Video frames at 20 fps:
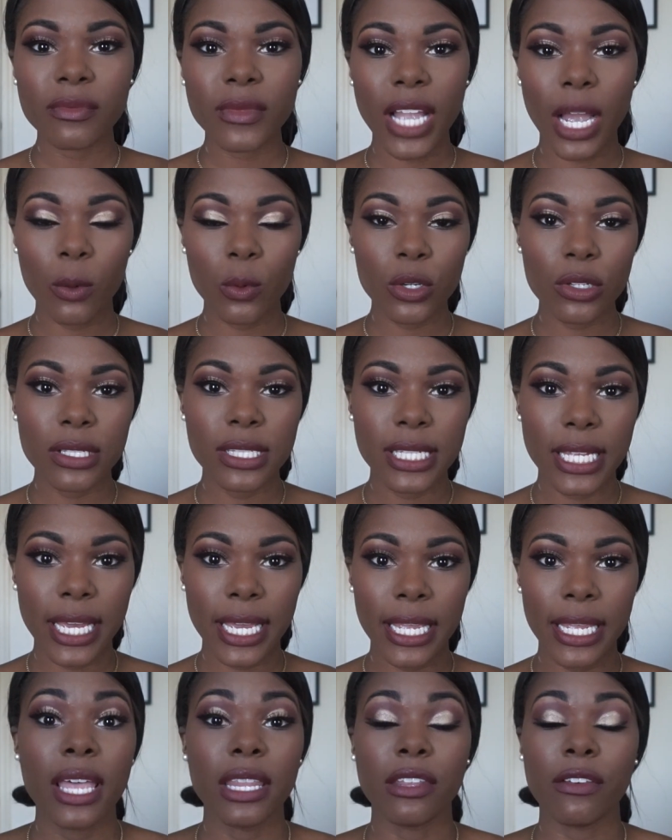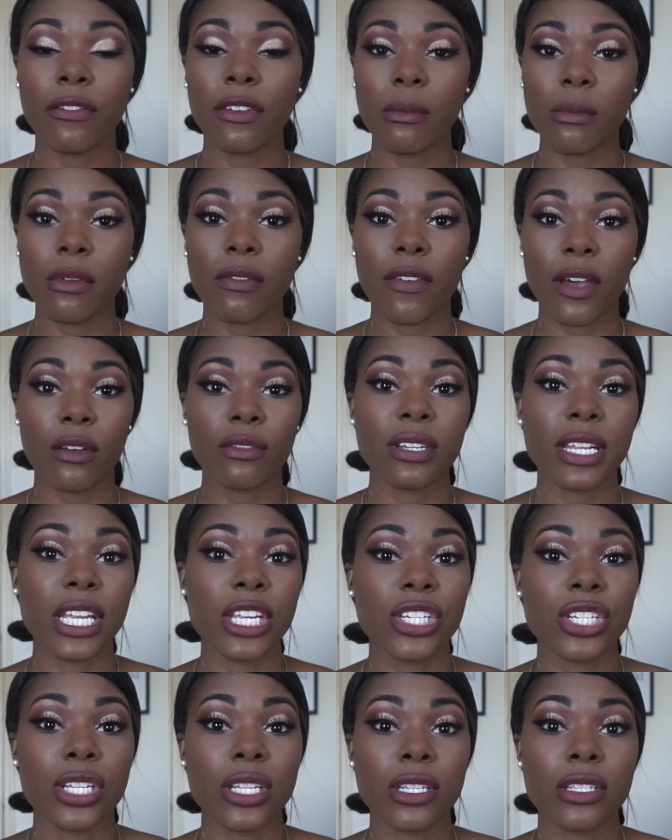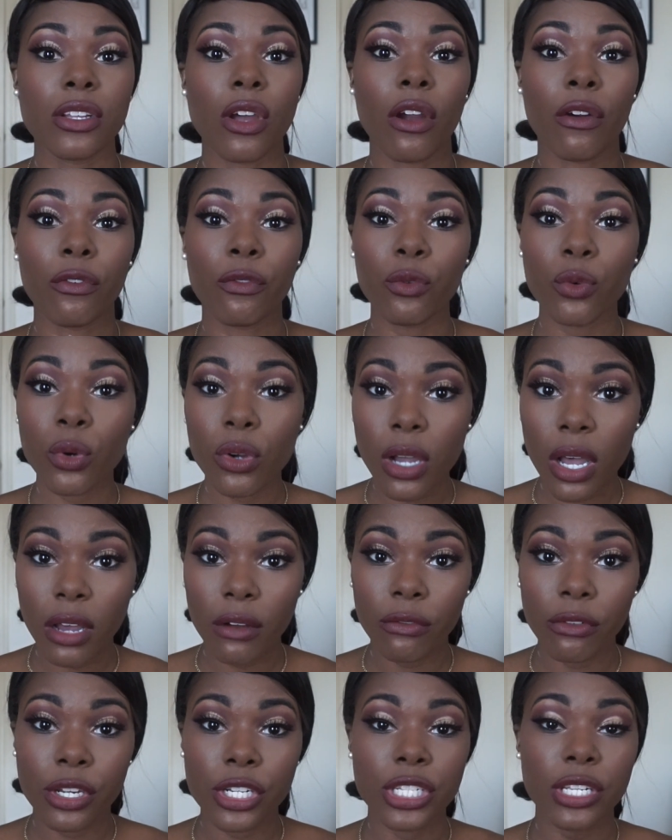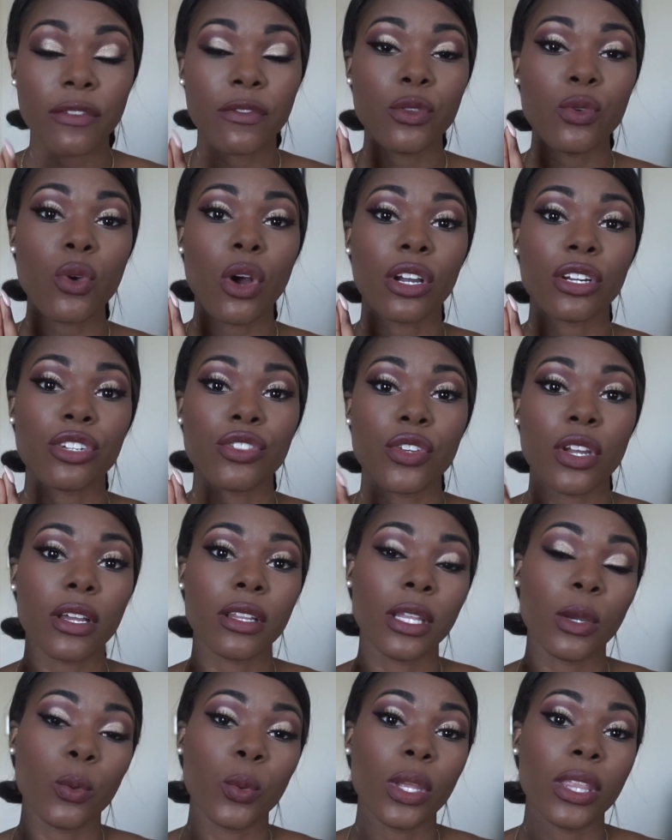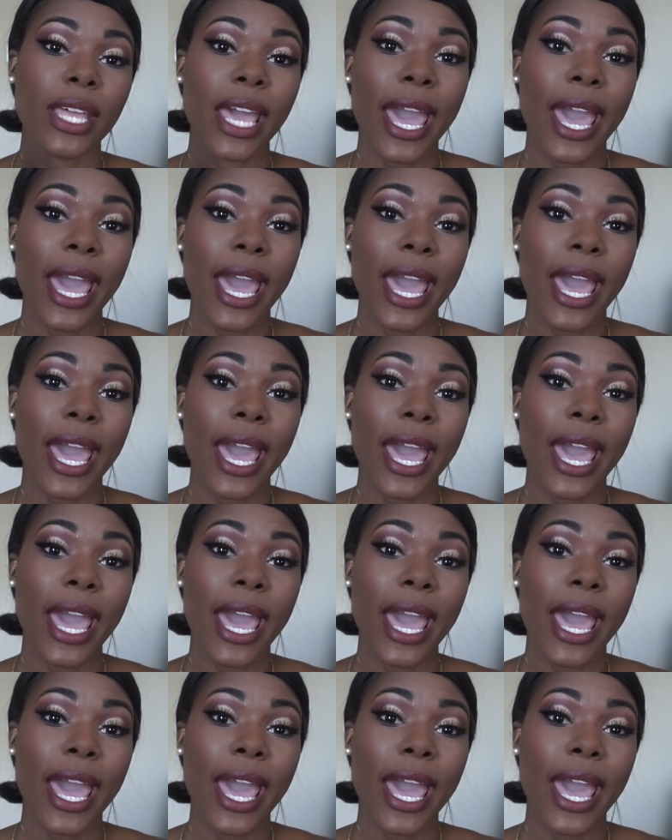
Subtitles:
I will say the Fit Me foundations are full coverage if you are struggling with